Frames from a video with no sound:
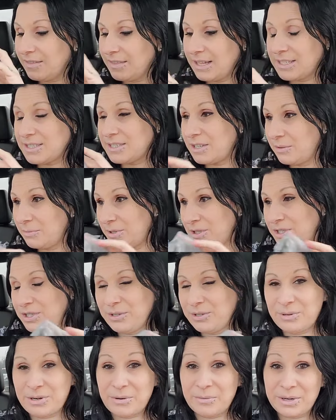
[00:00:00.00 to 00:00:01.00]
That's
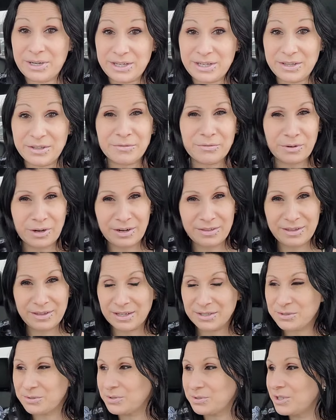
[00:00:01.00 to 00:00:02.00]
originally what I went in there for. I think I
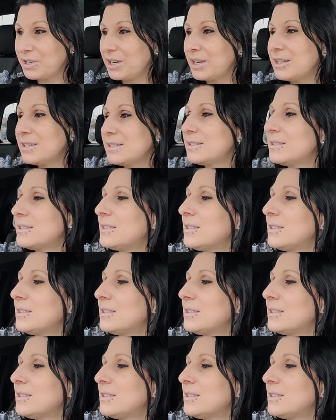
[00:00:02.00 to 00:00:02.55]
told you guys